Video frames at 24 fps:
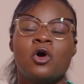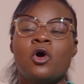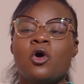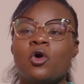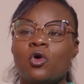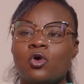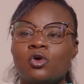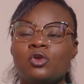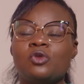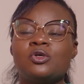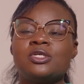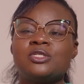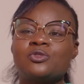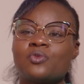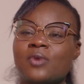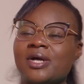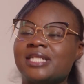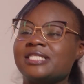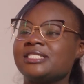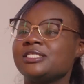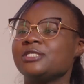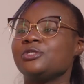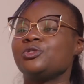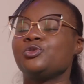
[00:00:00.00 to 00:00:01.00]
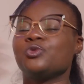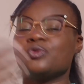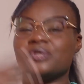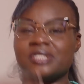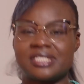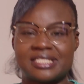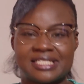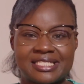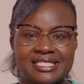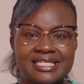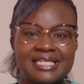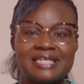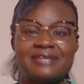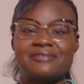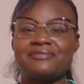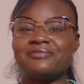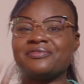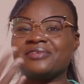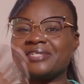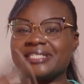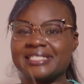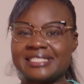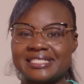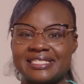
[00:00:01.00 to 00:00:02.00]
always wanting to receive.
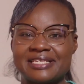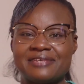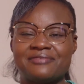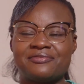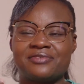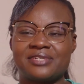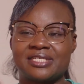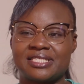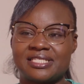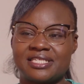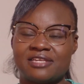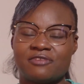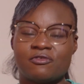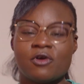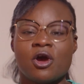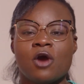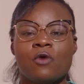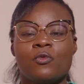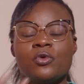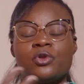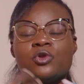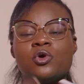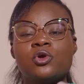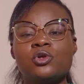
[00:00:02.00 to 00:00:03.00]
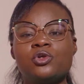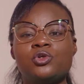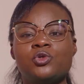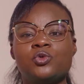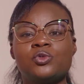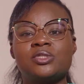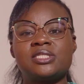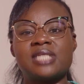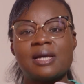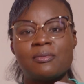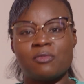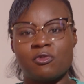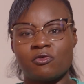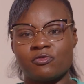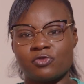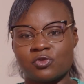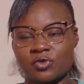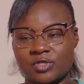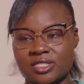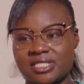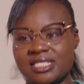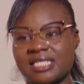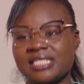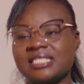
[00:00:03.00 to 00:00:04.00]
We don't do some of
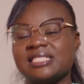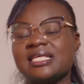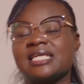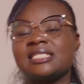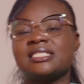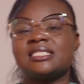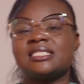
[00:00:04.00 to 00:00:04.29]
those things